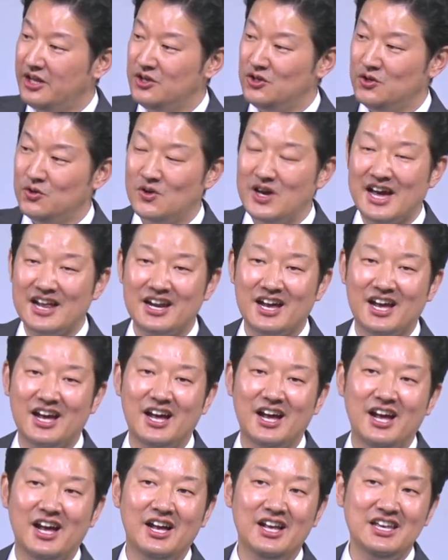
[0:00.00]
you're going to
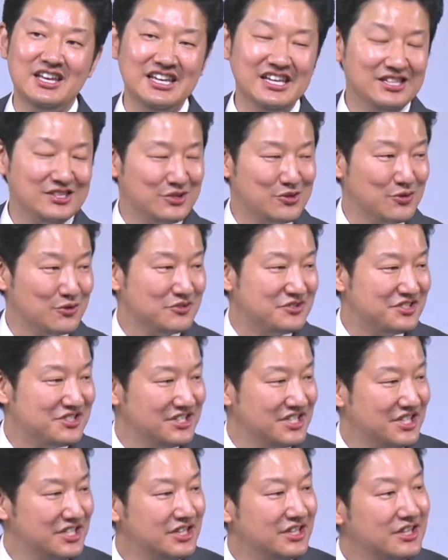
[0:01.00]
eat those
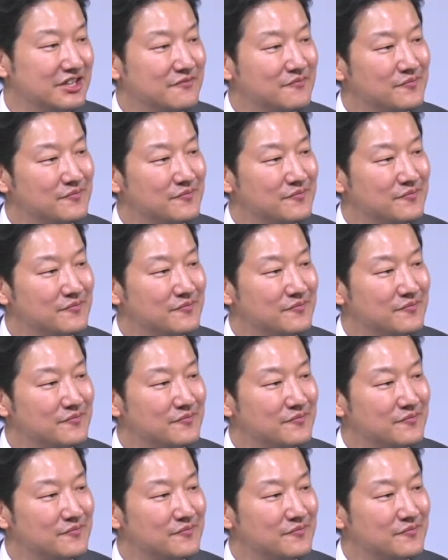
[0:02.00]
sin.